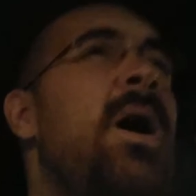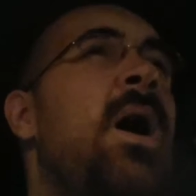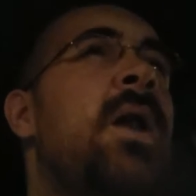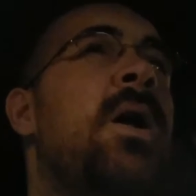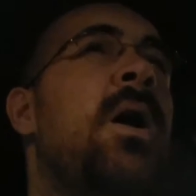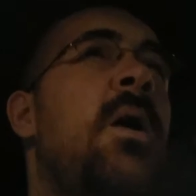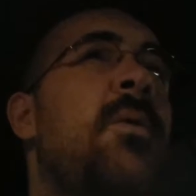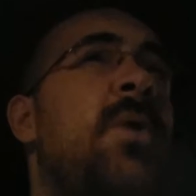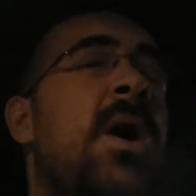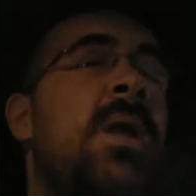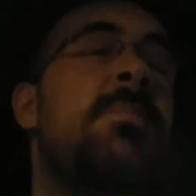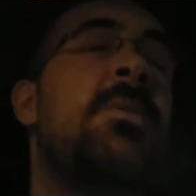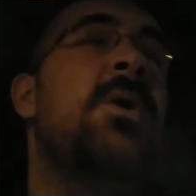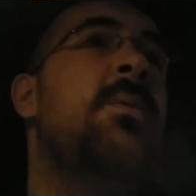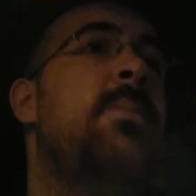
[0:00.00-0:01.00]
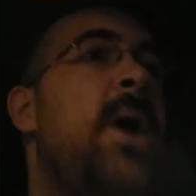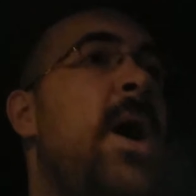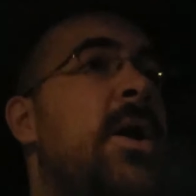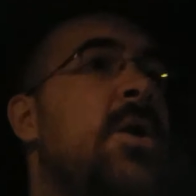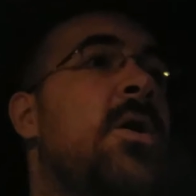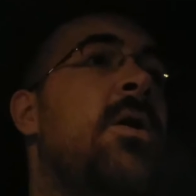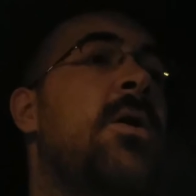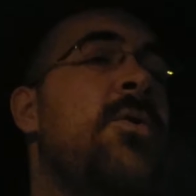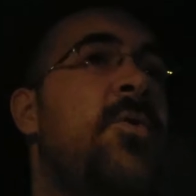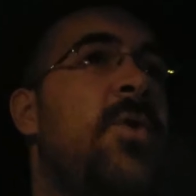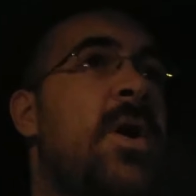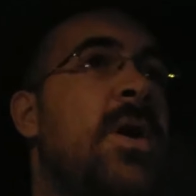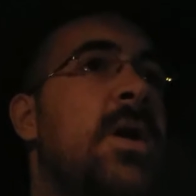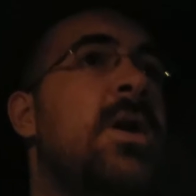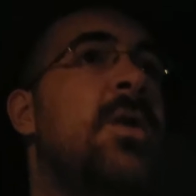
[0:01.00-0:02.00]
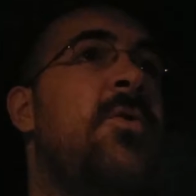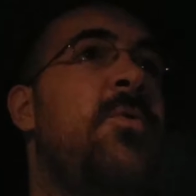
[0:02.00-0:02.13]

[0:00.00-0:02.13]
I know I've got to mow the backyard so I can get